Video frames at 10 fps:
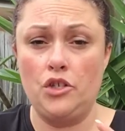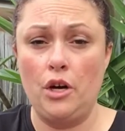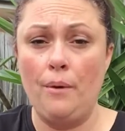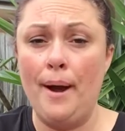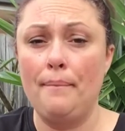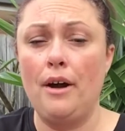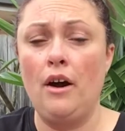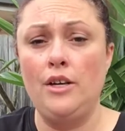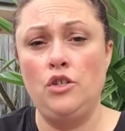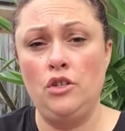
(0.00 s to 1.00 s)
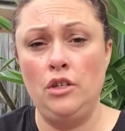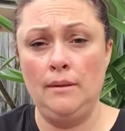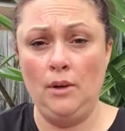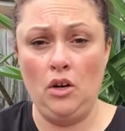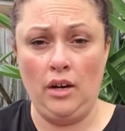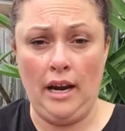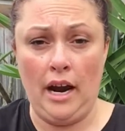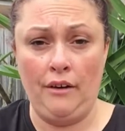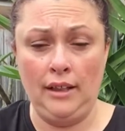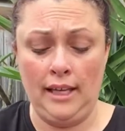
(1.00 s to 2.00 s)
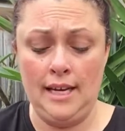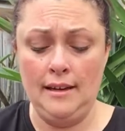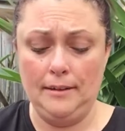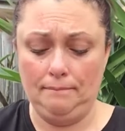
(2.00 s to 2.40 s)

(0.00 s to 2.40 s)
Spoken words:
toe up. I do them concurrently,